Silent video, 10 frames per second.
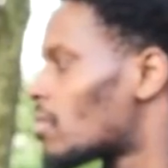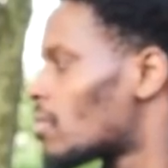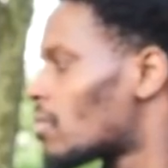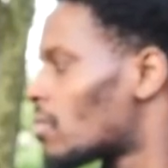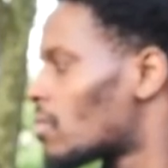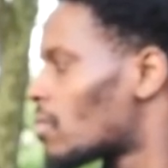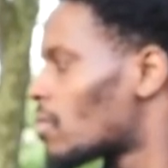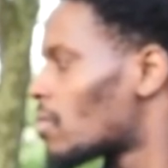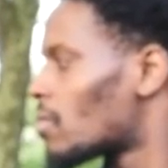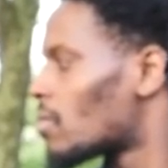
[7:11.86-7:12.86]

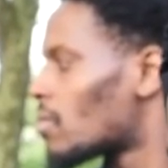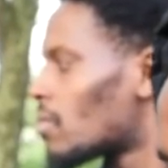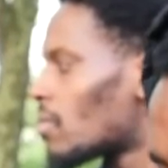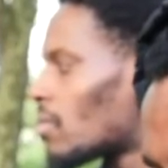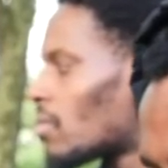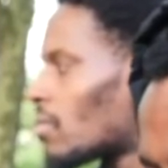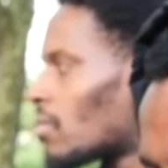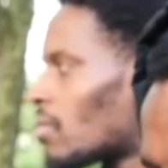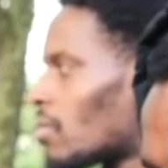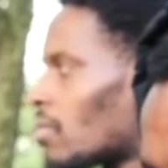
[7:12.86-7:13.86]

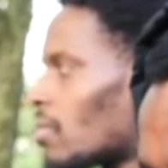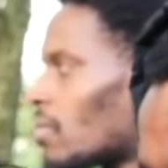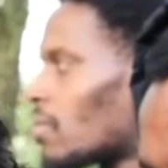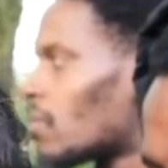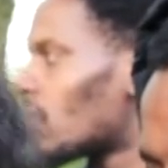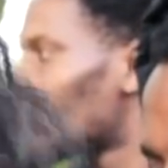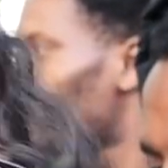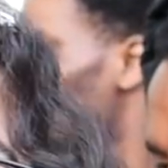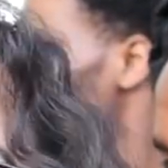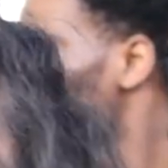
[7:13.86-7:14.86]

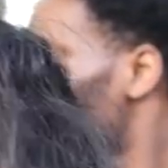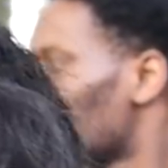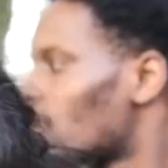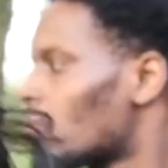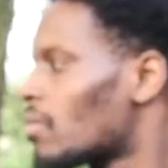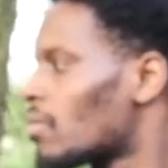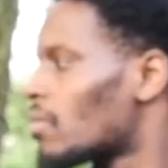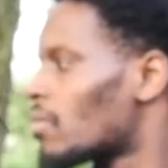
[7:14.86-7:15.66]
[no speech]